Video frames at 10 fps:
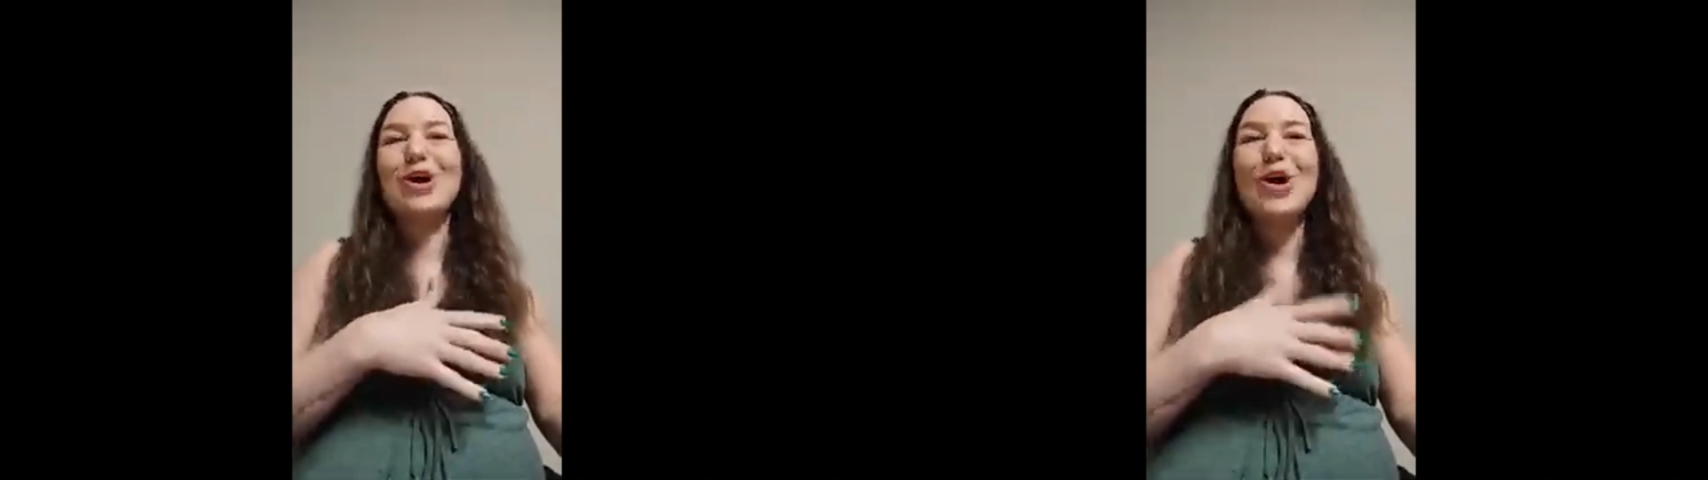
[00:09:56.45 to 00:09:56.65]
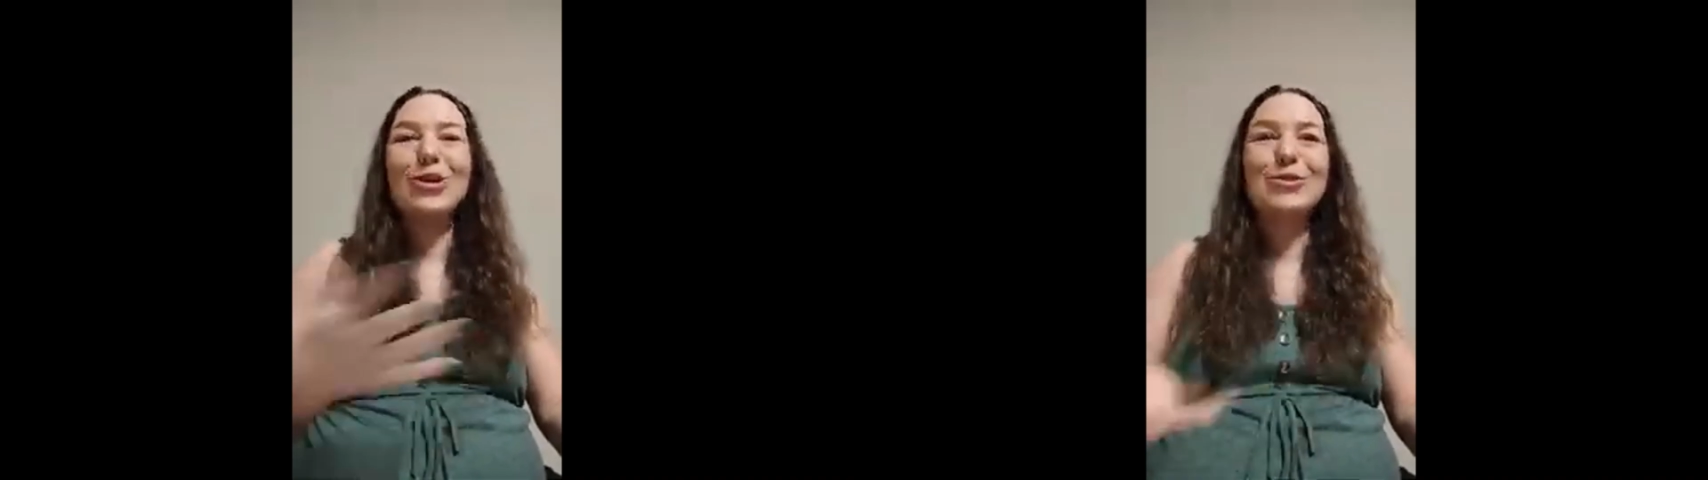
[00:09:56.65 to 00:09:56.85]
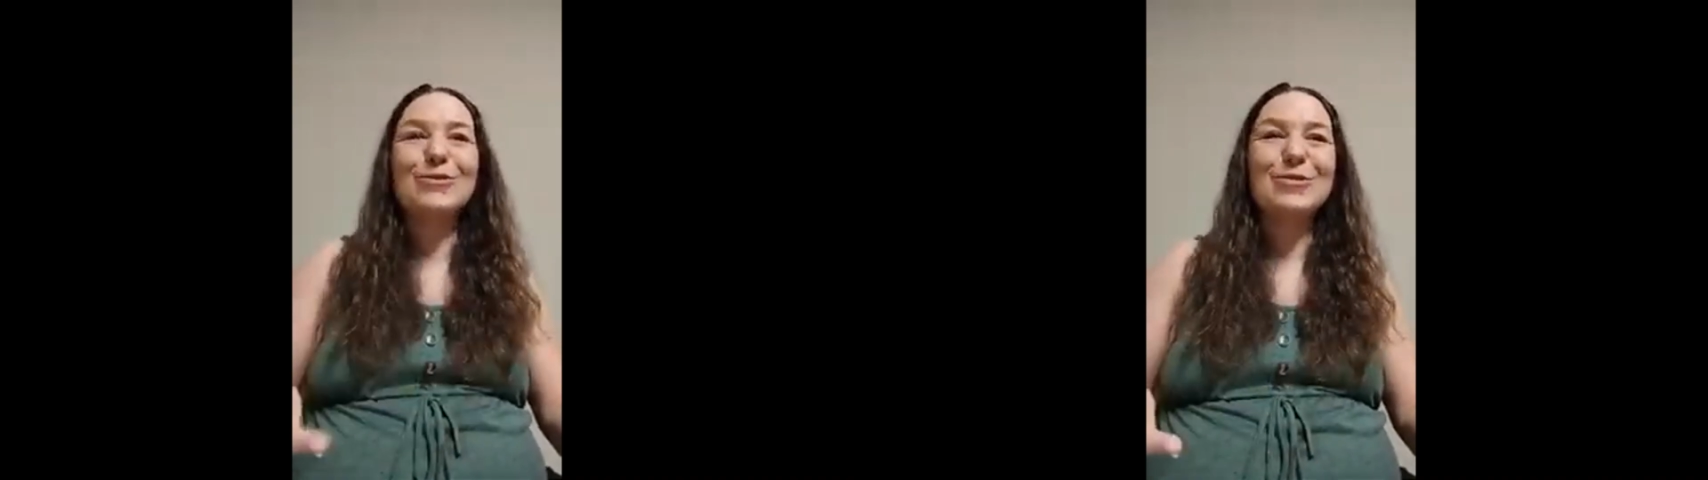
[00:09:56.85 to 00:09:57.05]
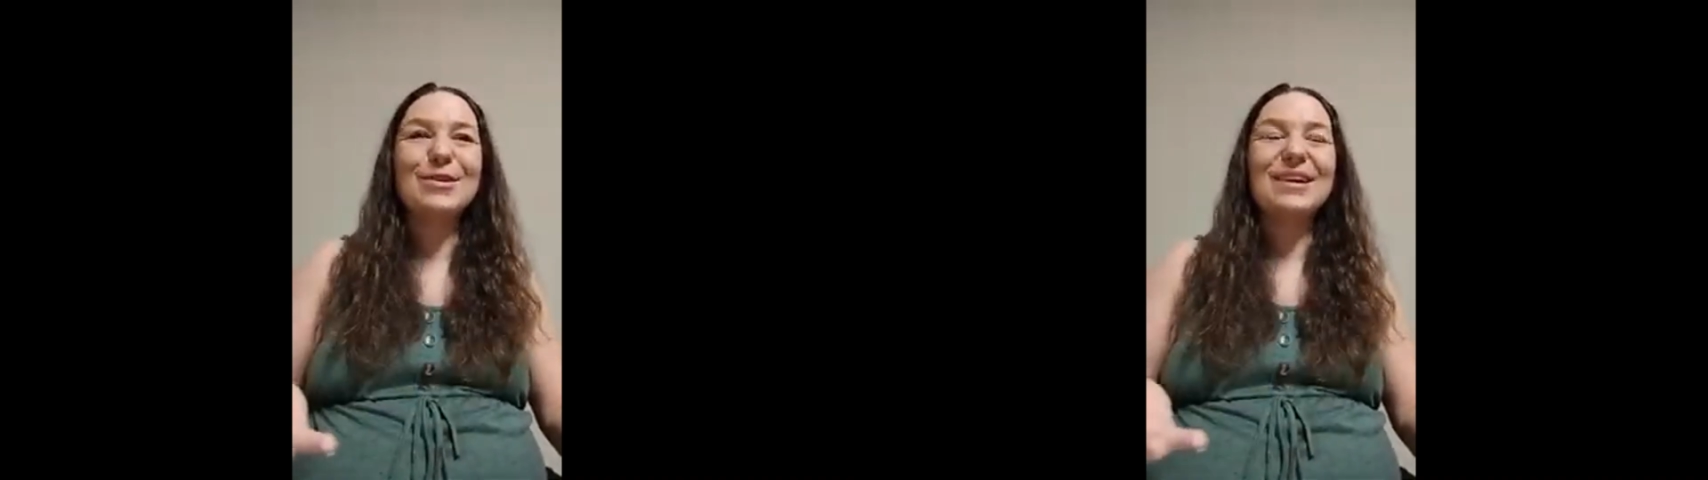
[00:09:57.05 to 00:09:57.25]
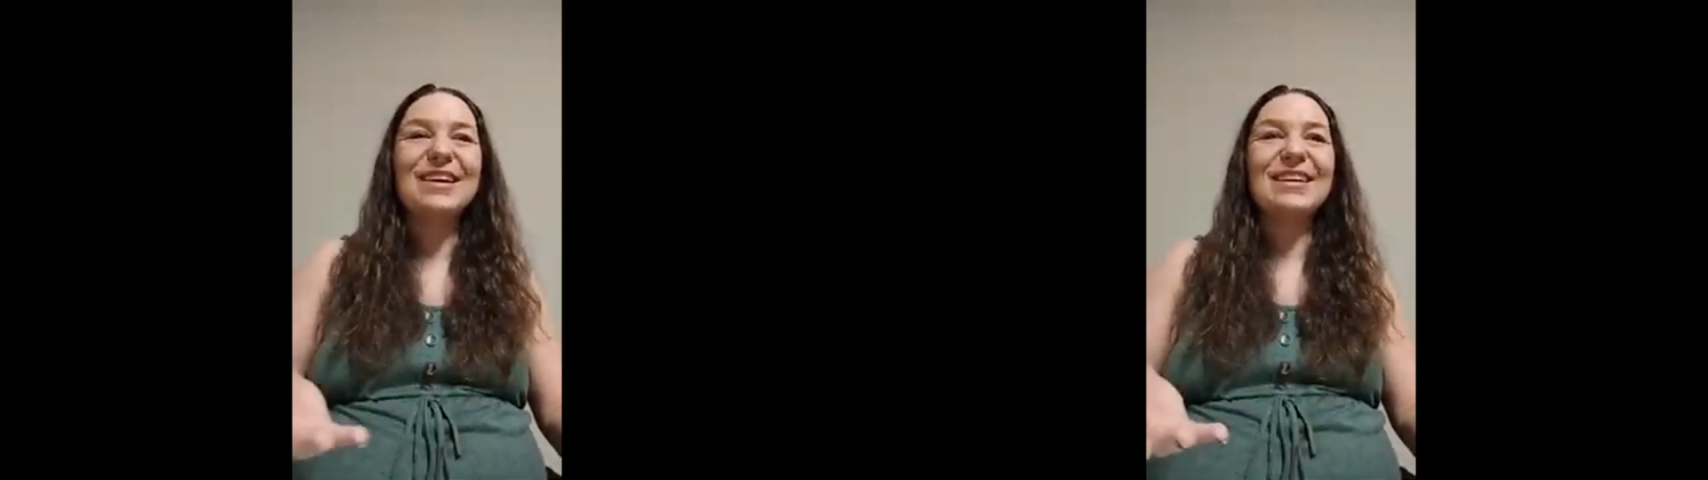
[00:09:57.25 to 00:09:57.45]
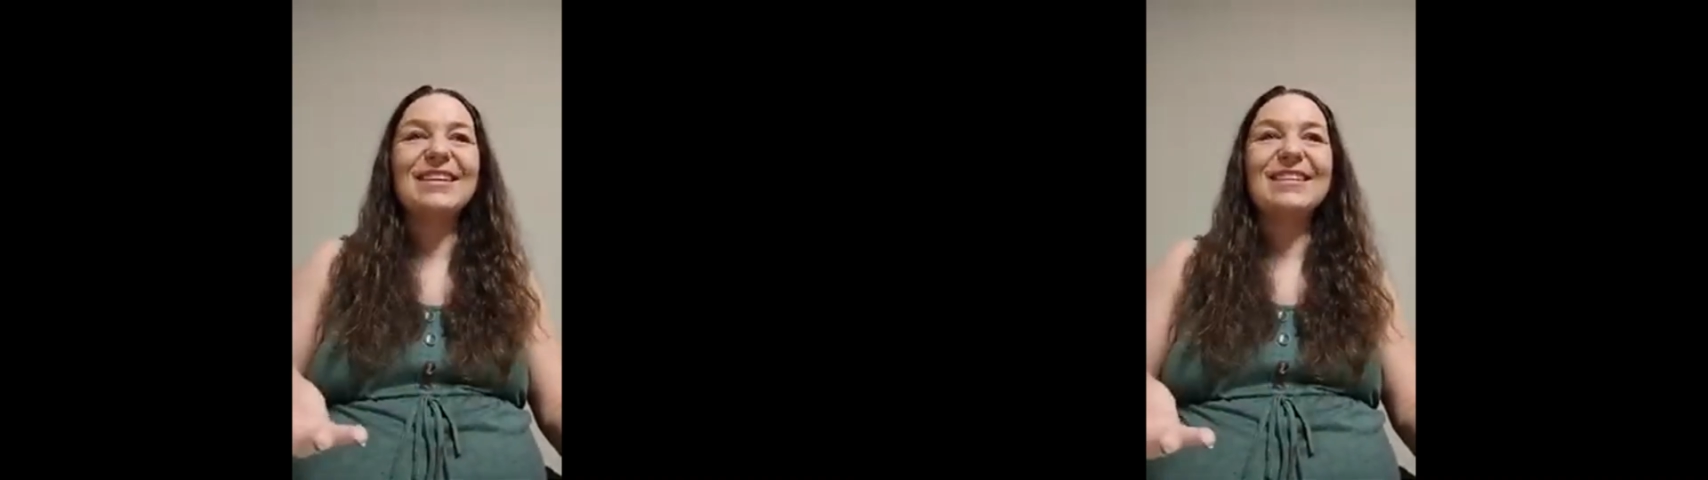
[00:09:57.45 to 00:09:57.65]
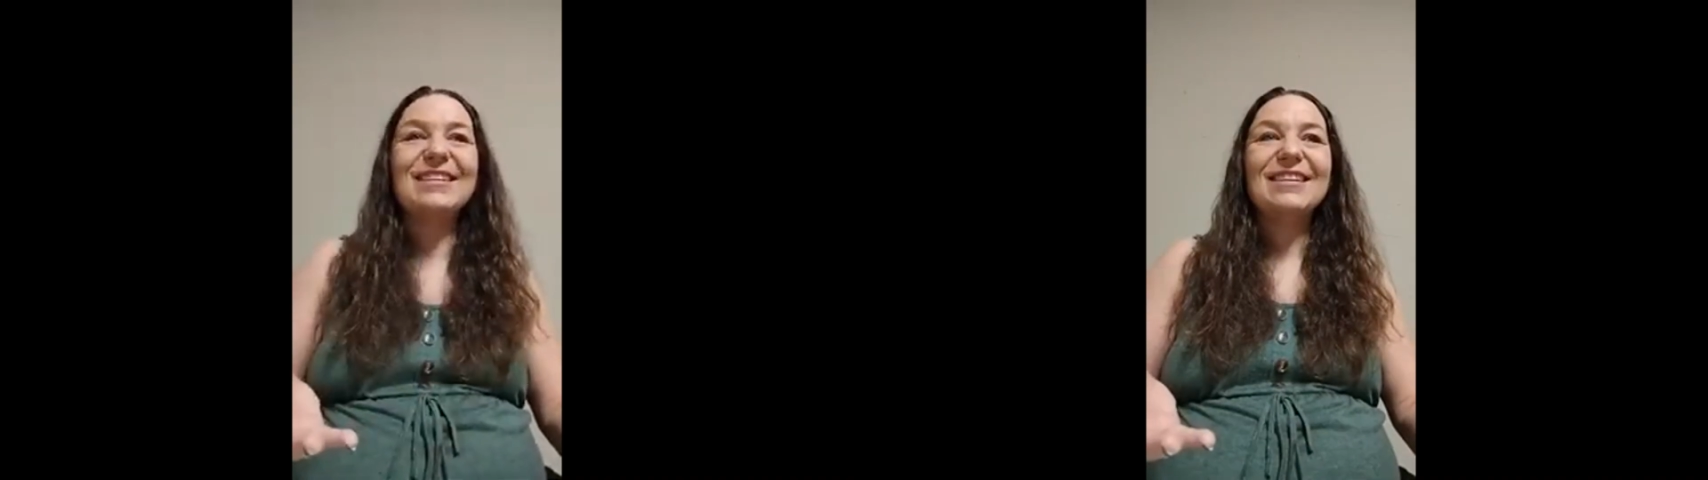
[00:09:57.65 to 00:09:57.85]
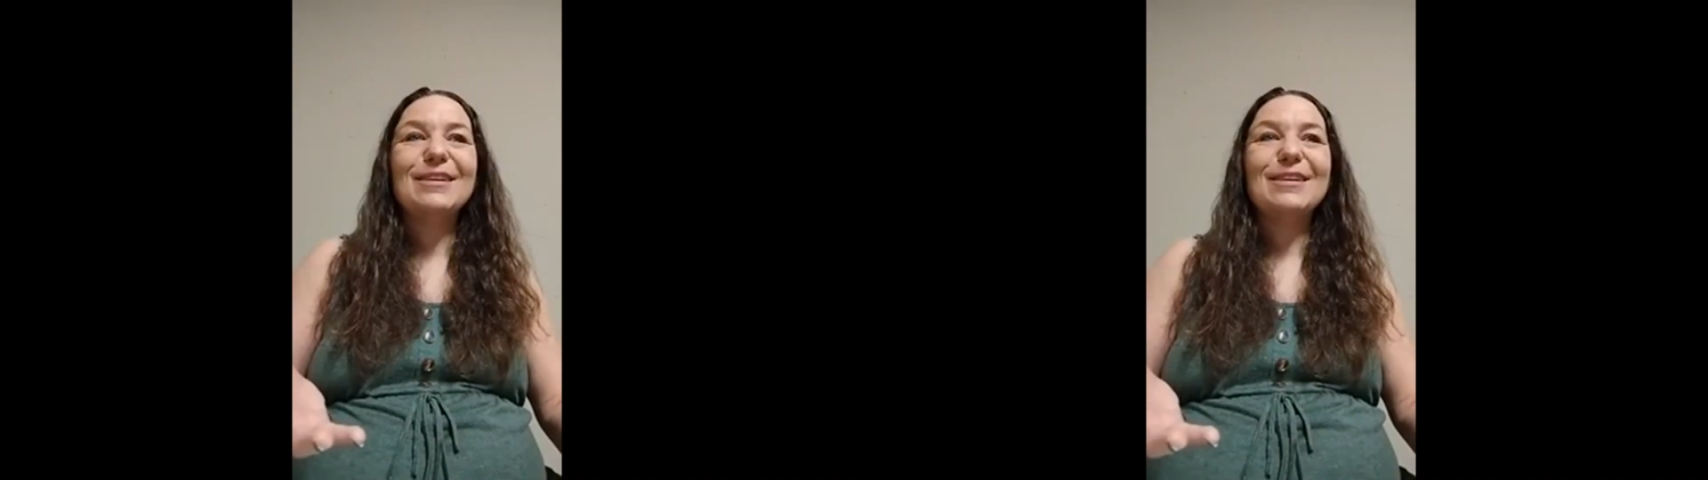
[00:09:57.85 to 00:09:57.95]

all of the